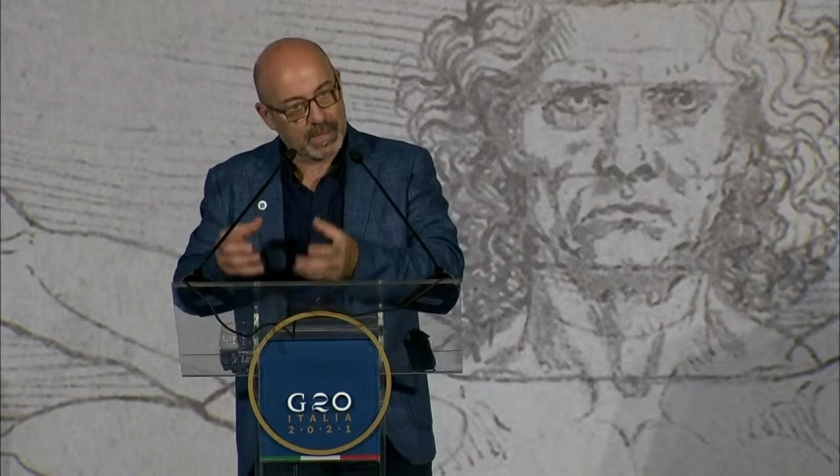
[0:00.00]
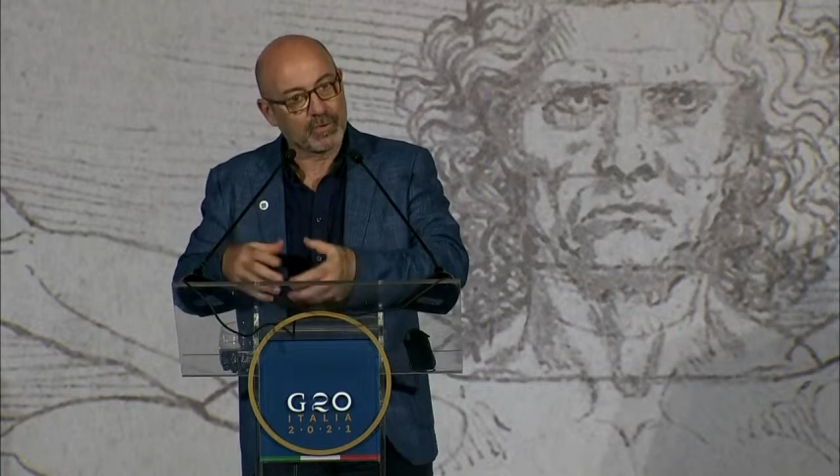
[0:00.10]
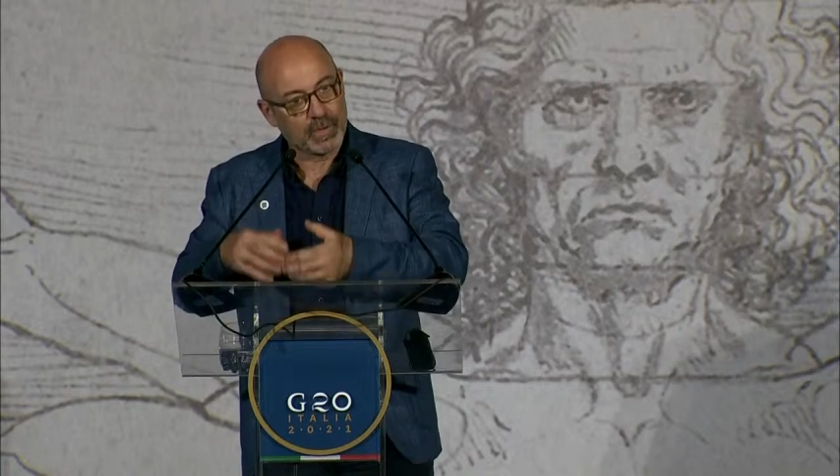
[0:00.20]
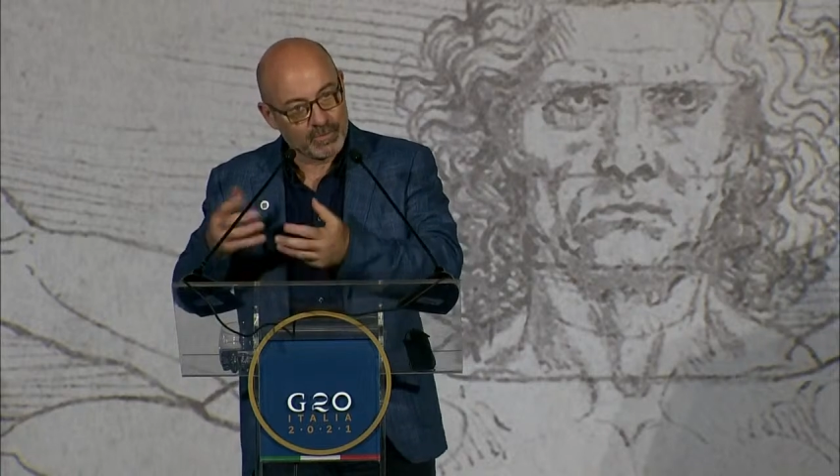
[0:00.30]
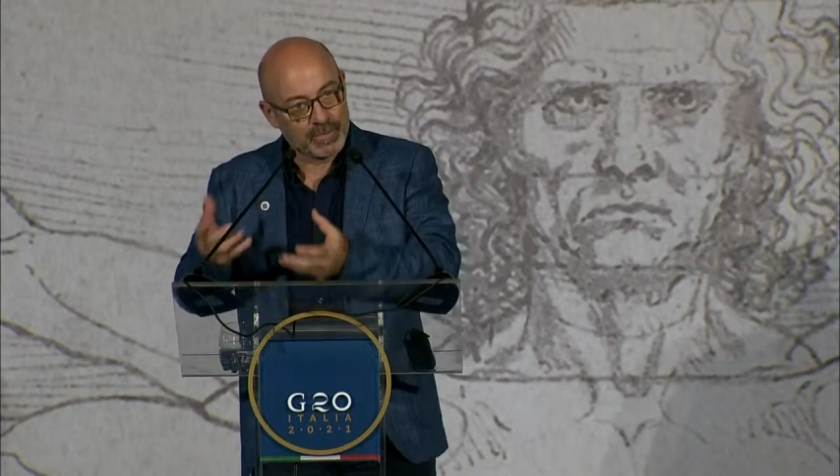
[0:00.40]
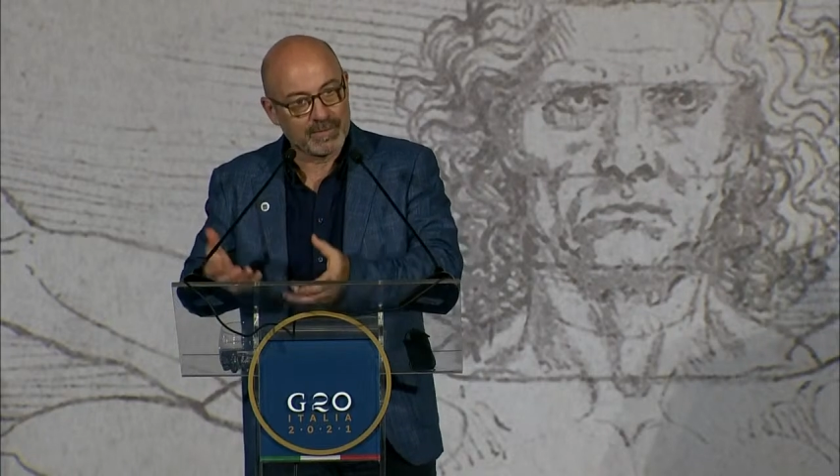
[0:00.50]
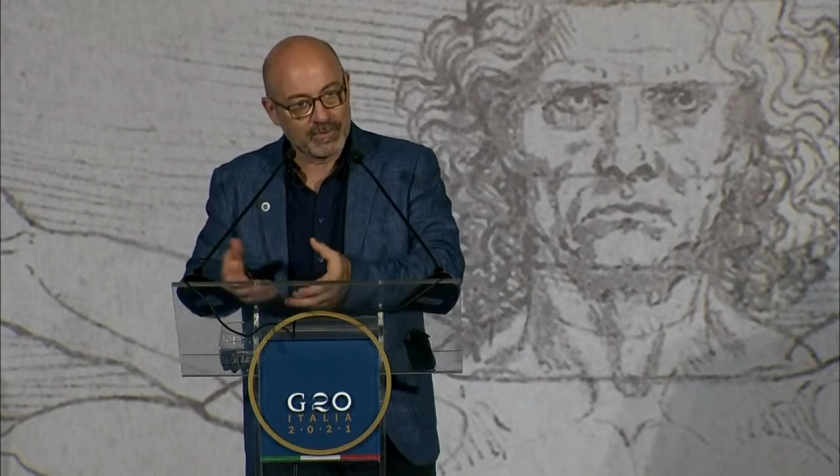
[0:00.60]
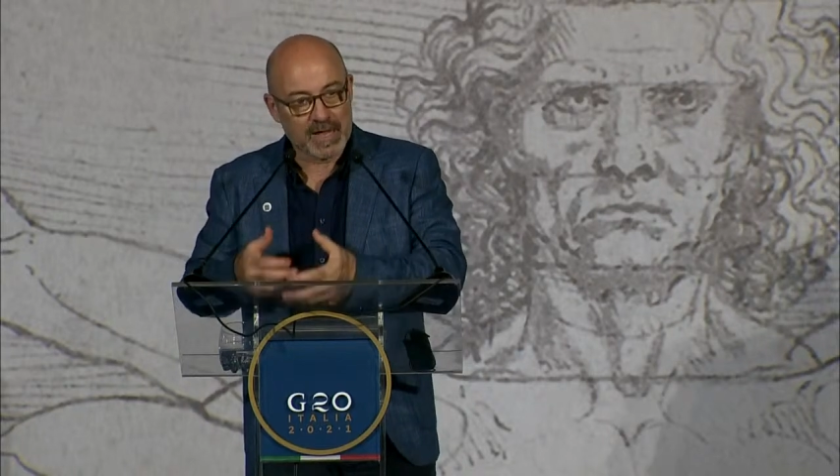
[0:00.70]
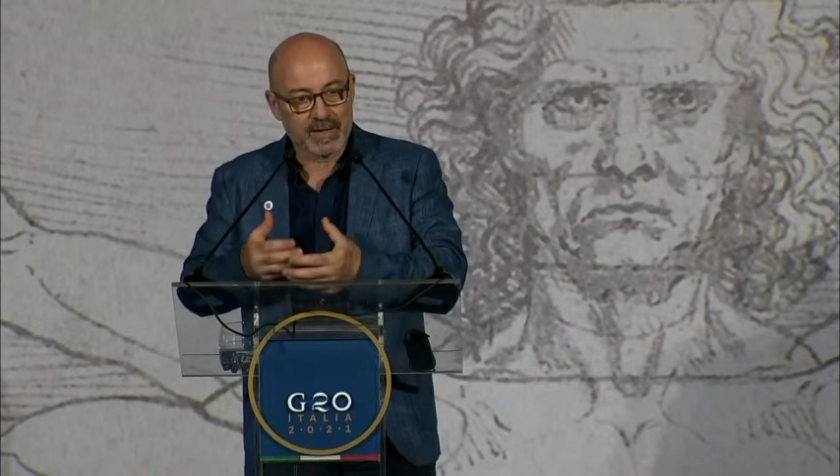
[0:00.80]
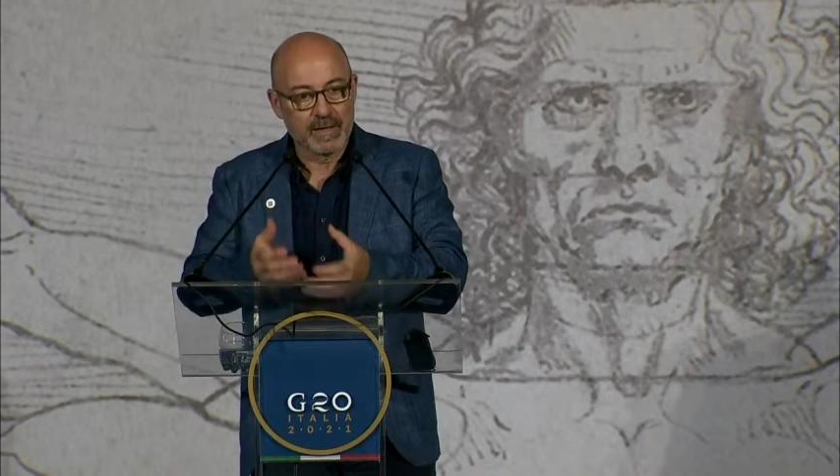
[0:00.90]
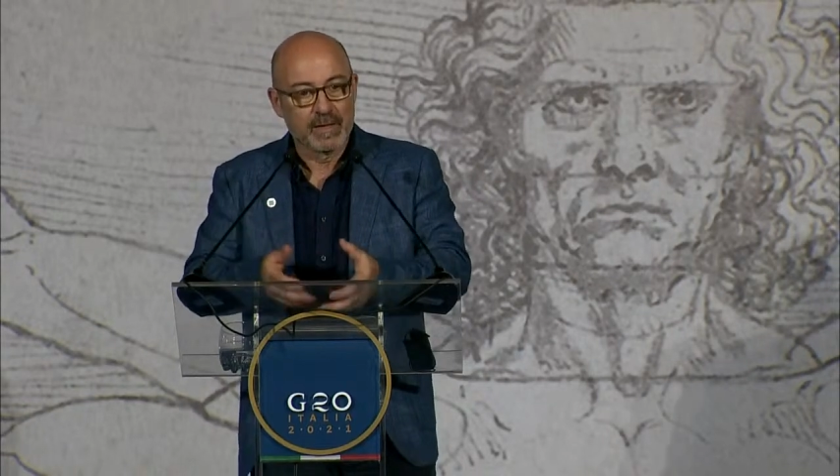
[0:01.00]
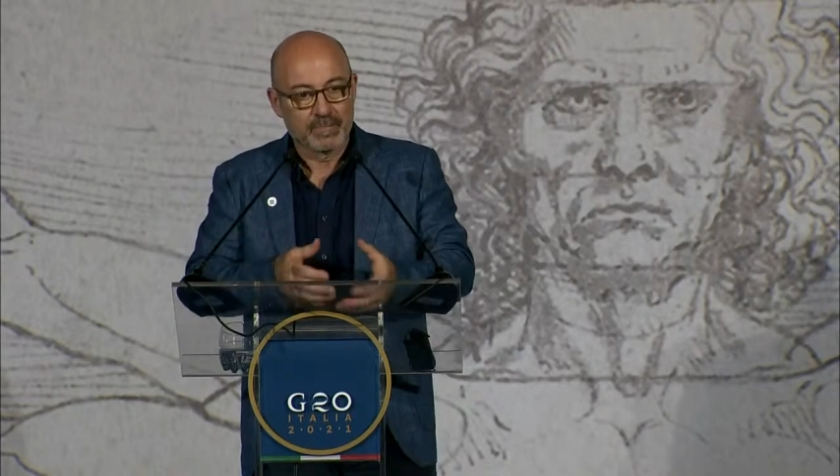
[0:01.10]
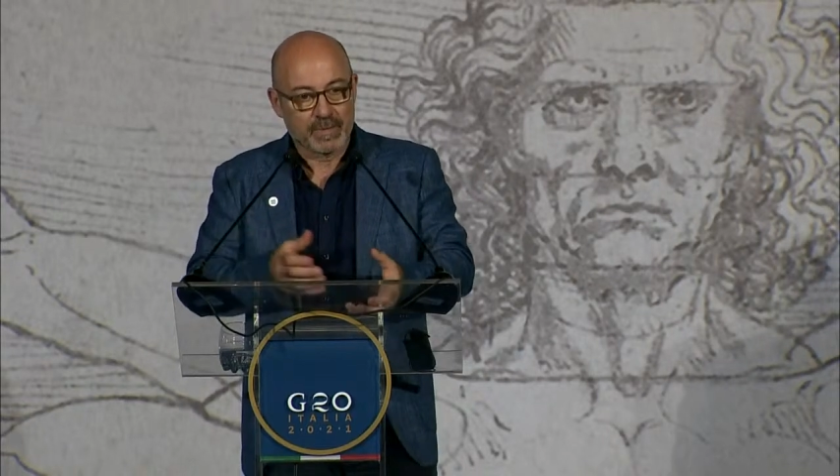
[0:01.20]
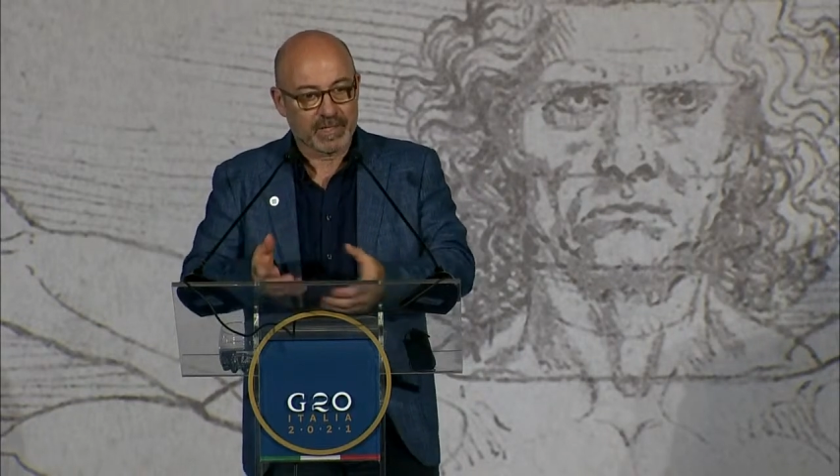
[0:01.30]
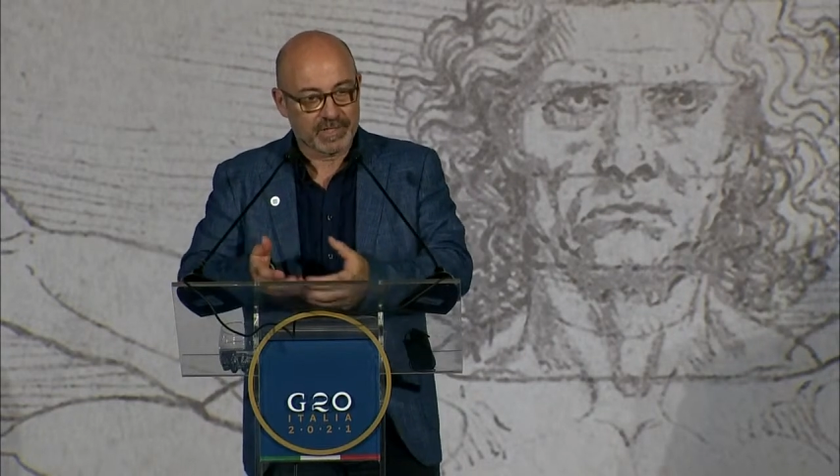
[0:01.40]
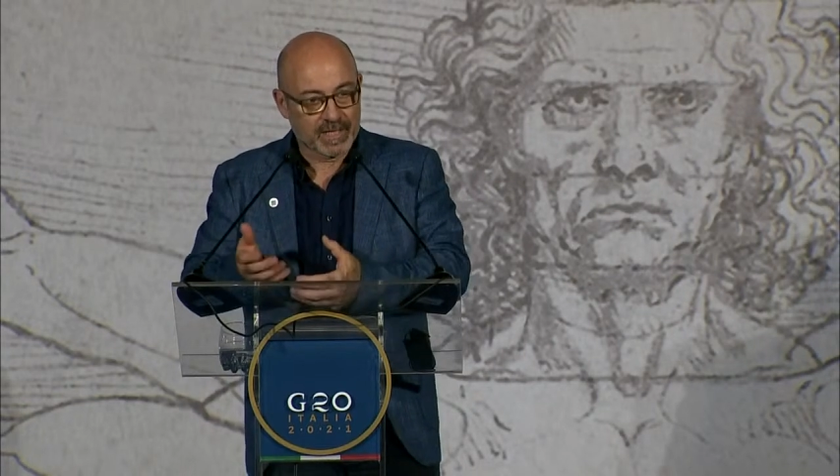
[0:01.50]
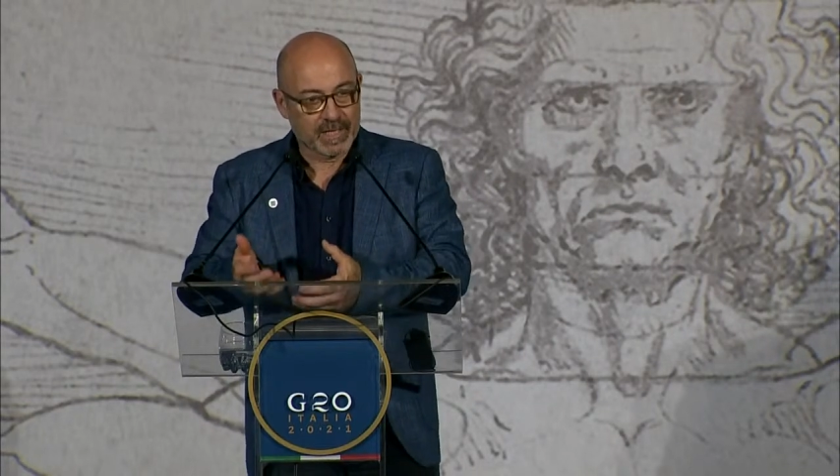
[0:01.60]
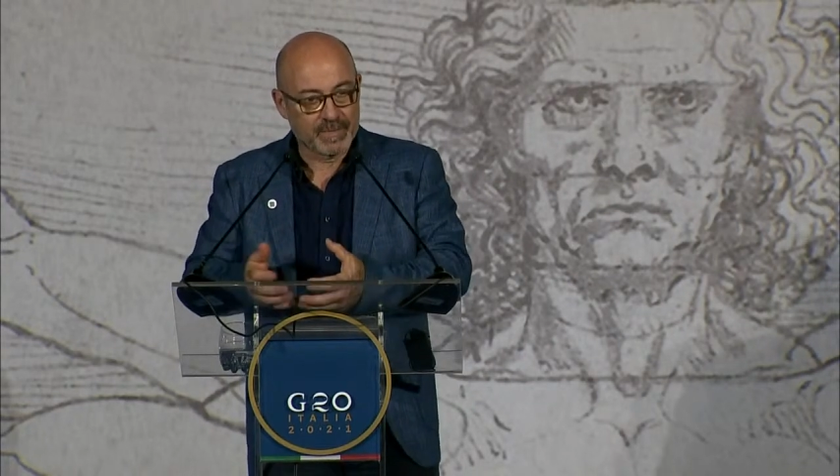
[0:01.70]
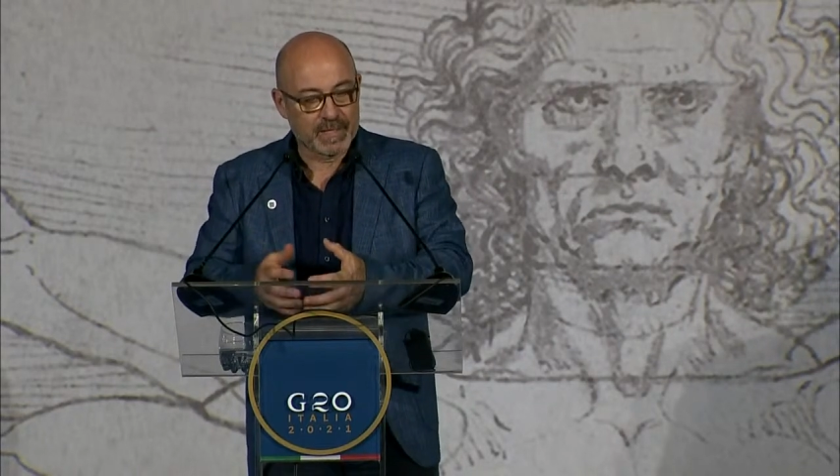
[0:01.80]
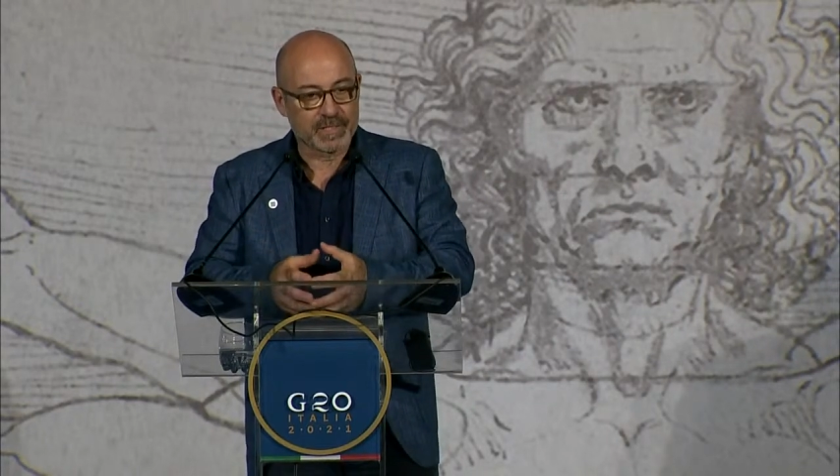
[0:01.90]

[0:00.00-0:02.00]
welcome the deadline of